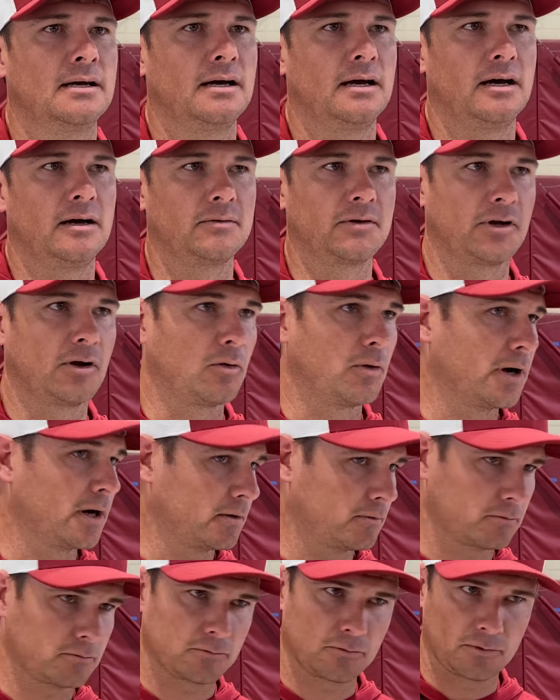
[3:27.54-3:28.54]
Um, you know, we're,
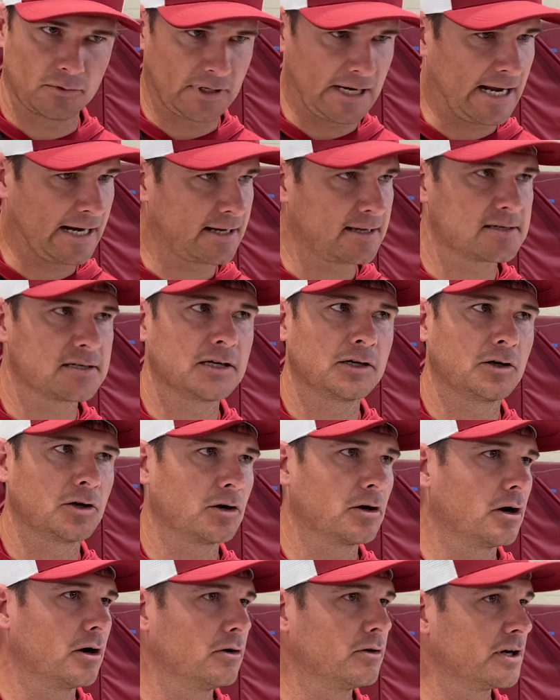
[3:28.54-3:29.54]
we've got to continue to
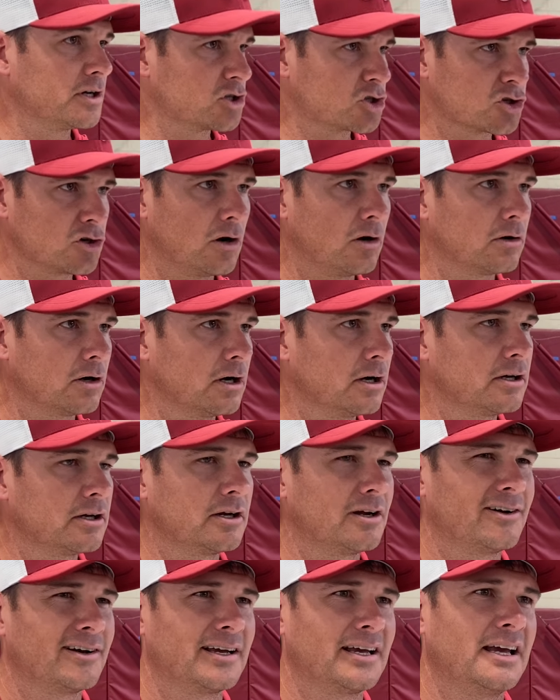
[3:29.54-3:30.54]
grow, get stronger. You
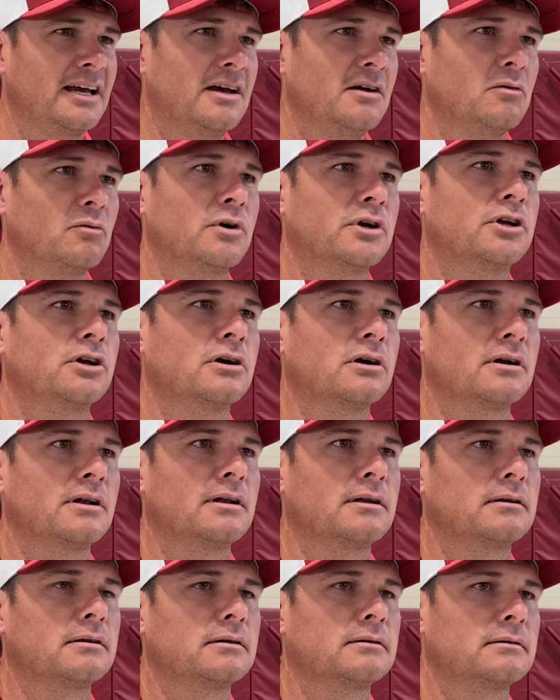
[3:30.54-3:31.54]
know, when you're,
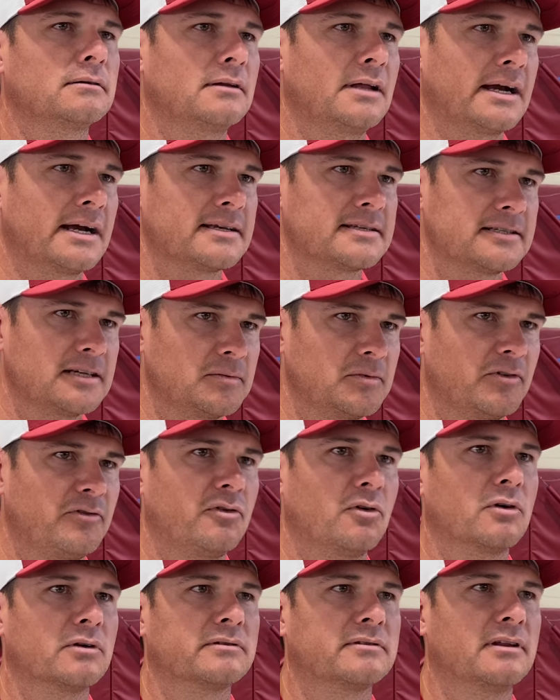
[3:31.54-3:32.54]
like I said
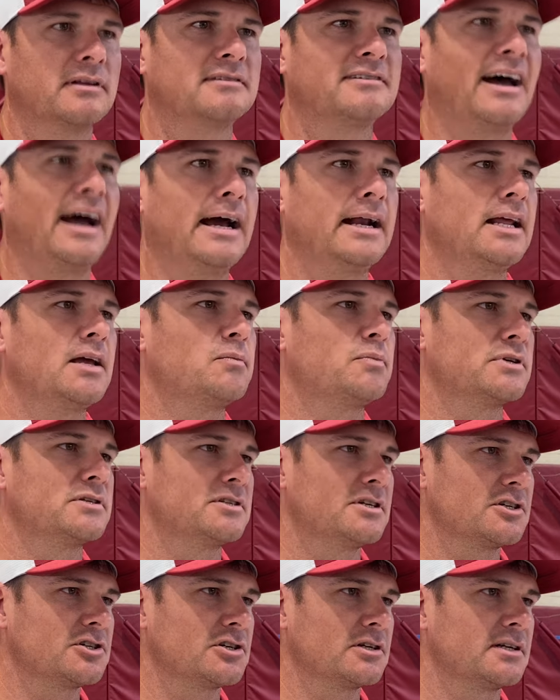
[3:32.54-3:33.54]
before, the tight end
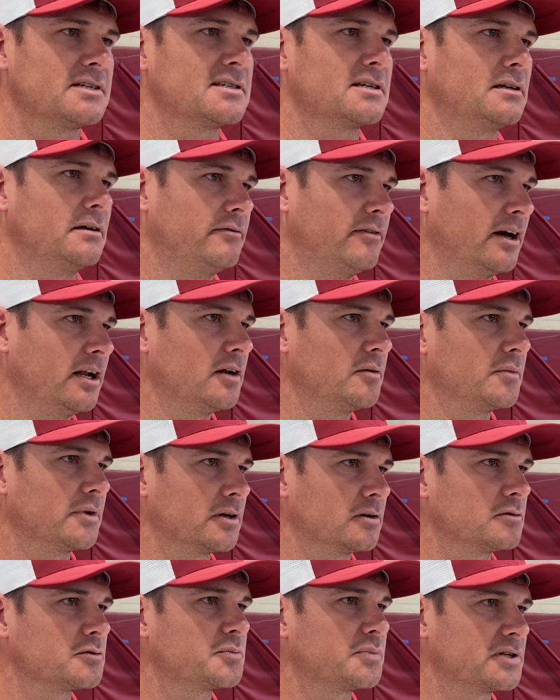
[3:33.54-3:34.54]
position is a
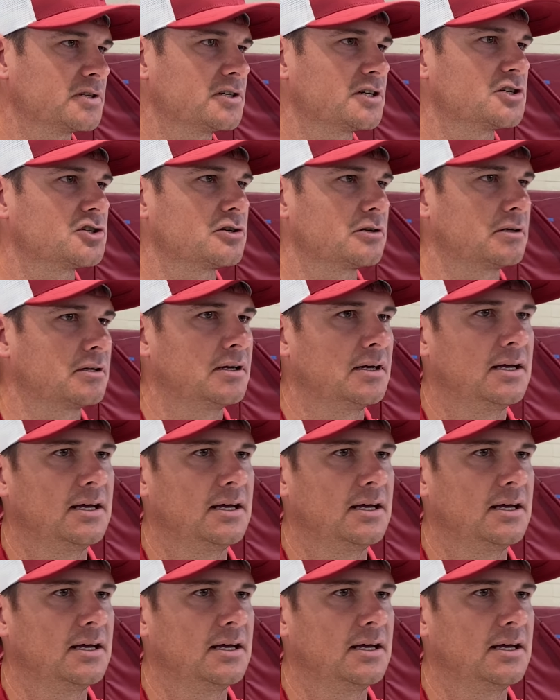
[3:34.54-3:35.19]
developmental position.